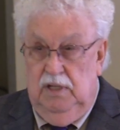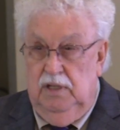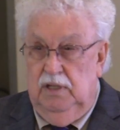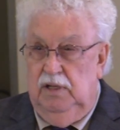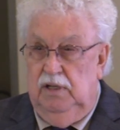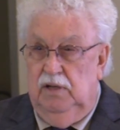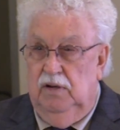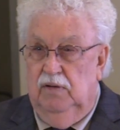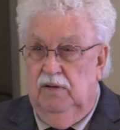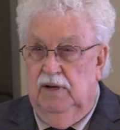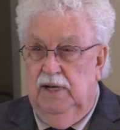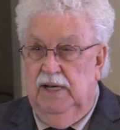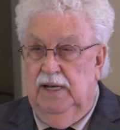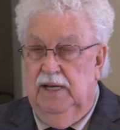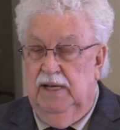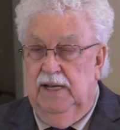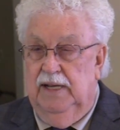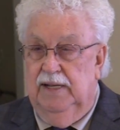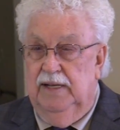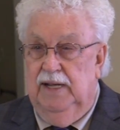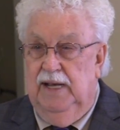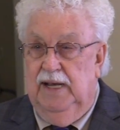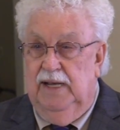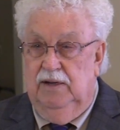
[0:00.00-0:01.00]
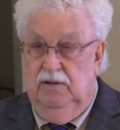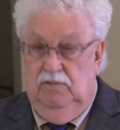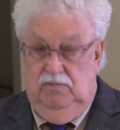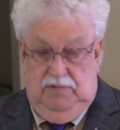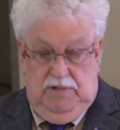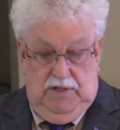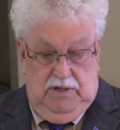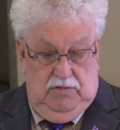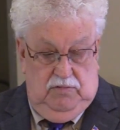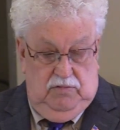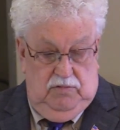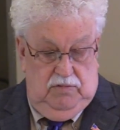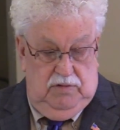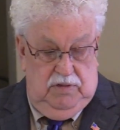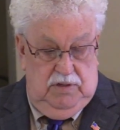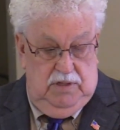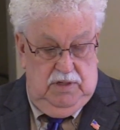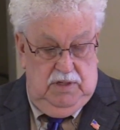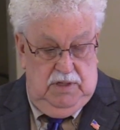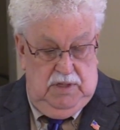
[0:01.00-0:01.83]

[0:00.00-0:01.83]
you know, I, I, I don't know